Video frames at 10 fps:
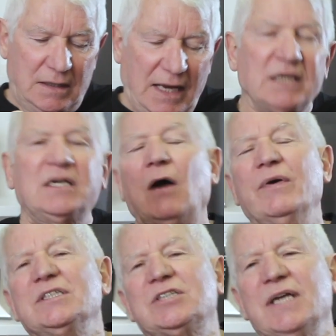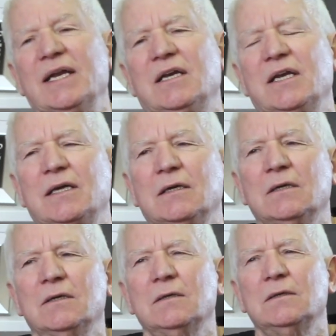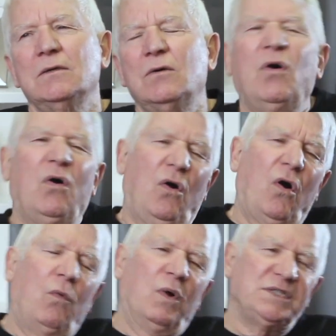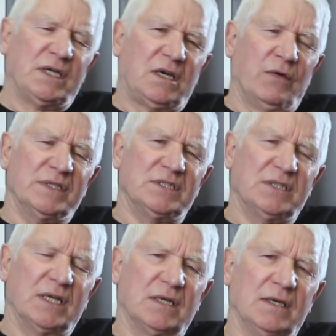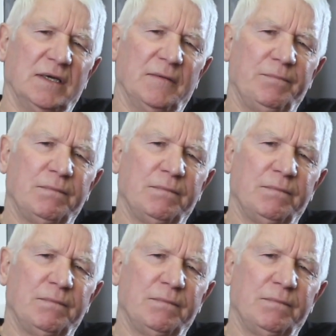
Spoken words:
And coincidentally, or was it coincidentally?